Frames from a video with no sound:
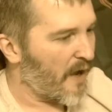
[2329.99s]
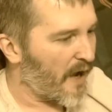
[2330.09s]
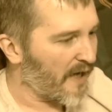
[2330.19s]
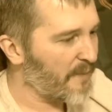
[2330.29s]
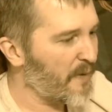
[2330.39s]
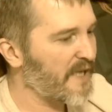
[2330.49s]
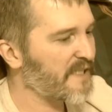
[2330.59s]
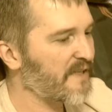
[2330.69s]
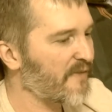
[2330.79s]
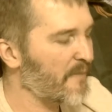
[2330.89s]

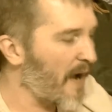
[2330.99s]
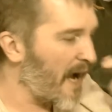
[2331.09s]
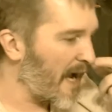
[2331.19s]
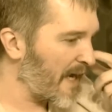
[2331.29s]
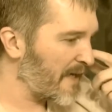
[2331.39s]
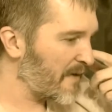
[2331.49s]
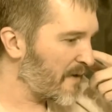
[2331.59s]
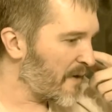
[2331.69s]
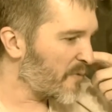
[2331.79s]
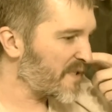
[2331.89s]
occupation of the mind
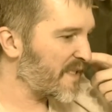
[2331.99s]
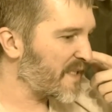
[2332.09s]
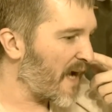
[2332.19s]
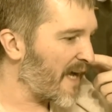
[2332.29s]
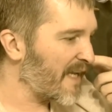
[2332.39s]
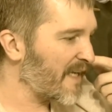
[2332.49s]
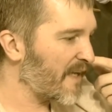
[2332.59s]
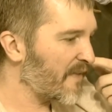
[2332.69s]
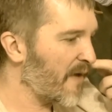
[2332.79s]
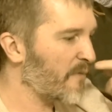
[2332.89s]
was the
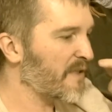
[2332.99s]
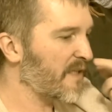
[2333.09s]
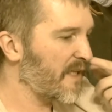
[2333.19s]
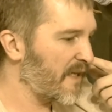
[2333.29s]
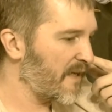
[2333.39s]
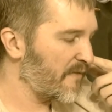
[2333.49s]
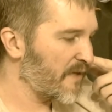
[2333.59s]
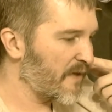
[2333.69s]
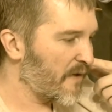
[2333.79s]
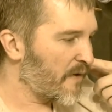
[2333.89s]
tonic that relieved